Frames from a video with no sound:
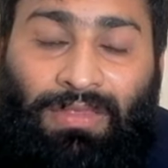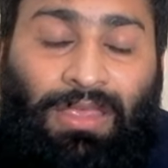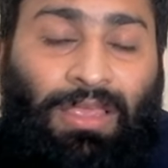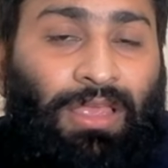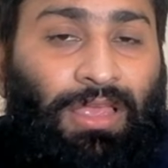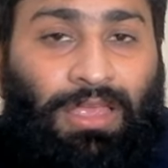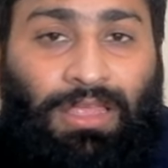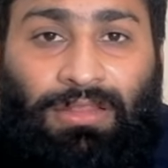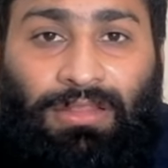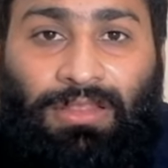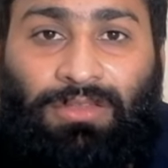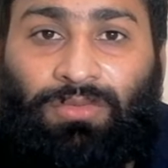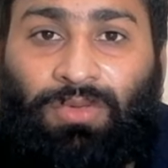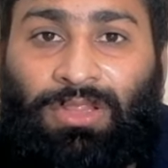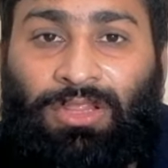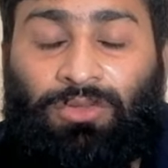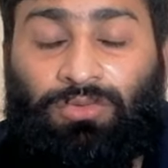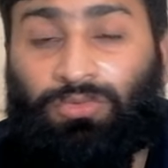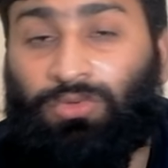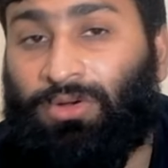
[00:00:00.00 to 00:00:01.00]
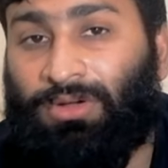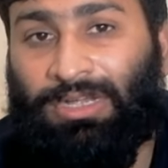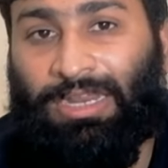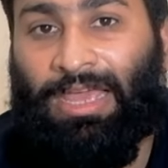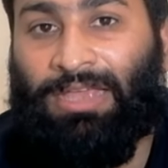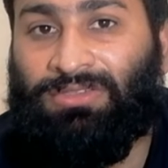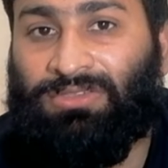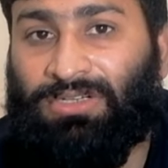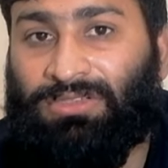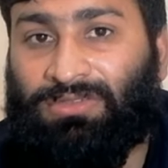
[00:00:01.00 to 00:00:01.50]
in this way your
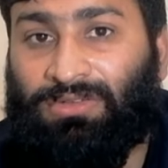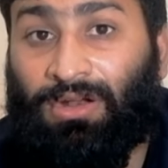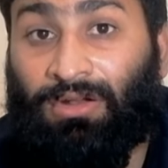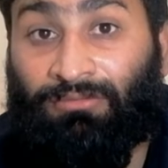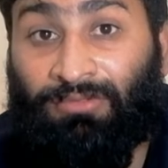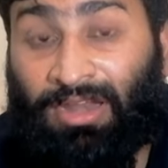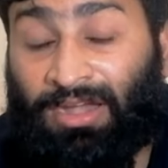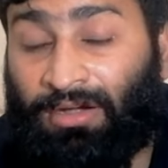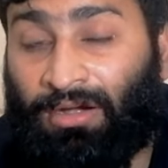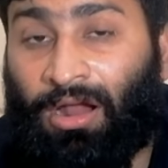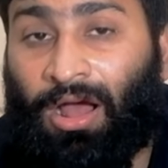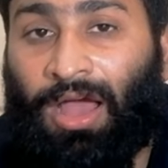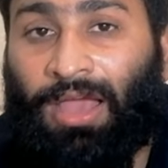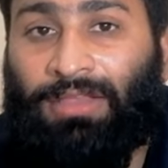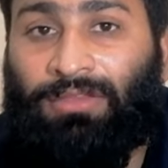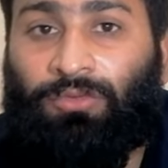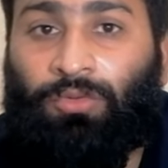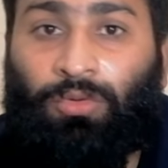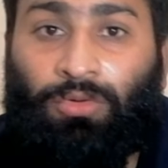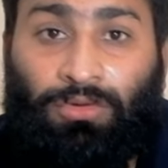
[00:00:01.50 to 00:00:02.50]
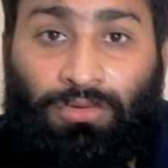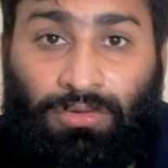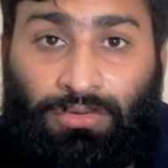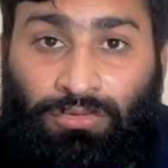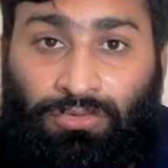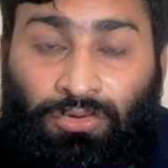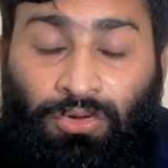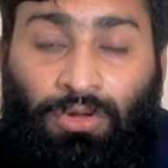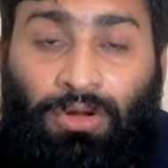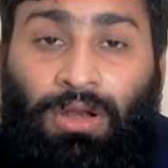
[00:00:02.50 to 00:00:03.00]
testosterone when rise, or
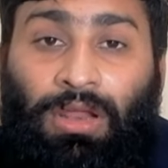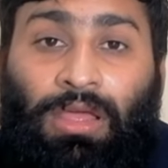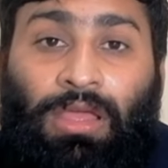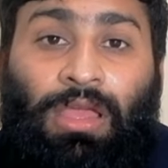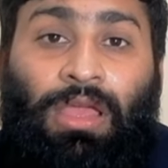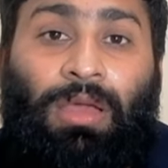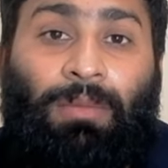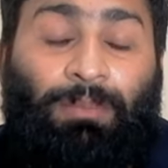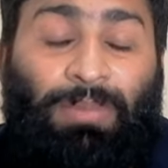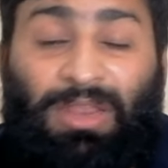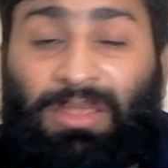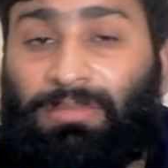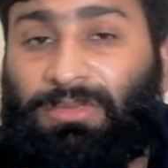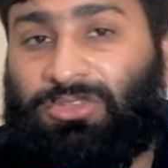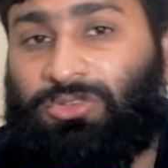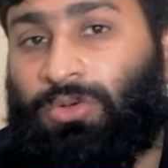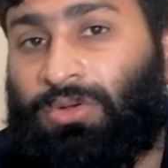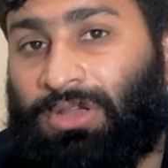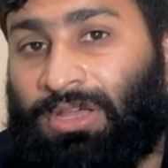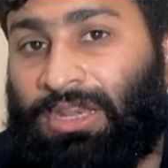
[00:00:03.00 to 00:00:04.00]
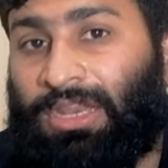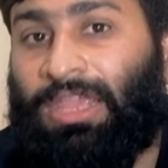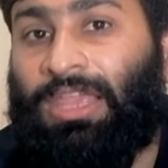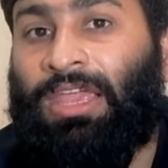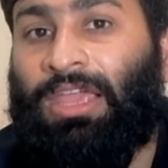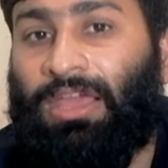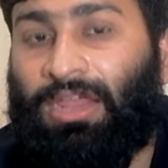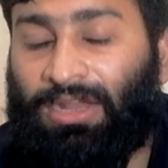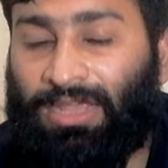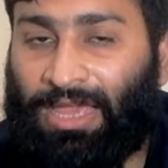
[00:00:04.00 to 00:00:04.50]
your premature gray
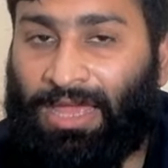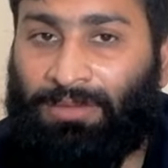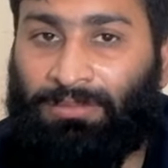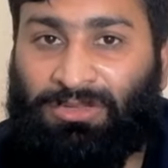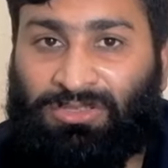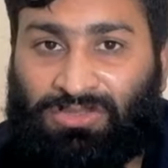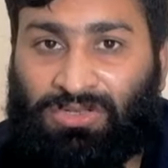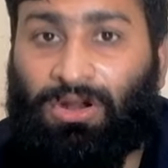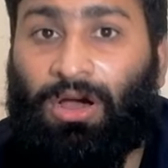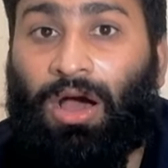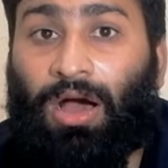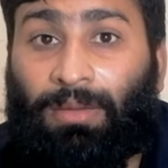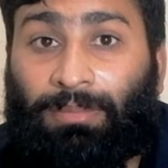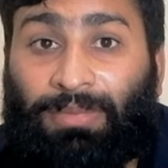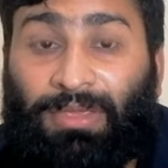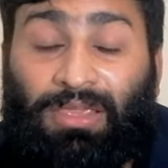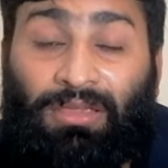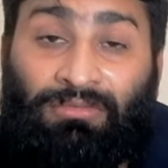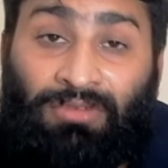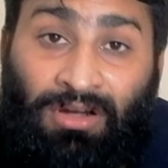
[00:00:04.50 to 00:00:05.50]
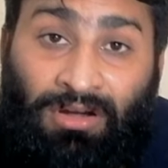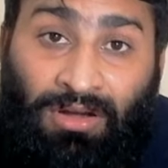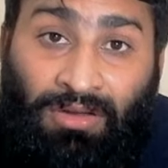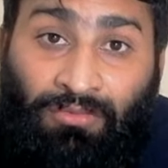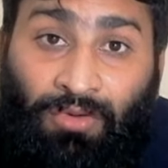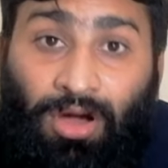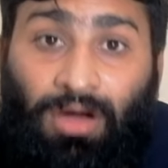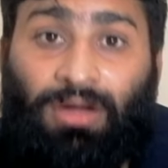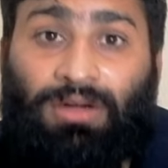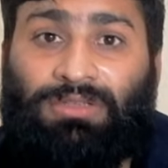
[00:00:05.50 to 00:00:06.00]
hair can be stopped, even
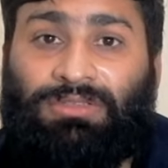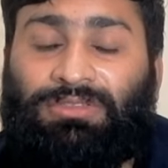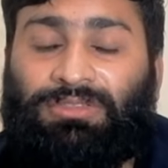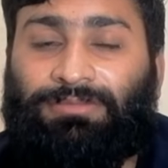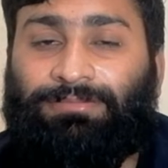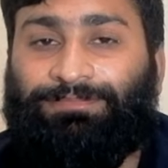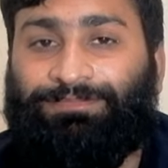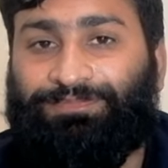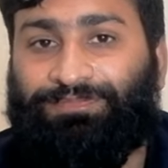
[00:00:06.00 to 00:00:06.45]
reversed.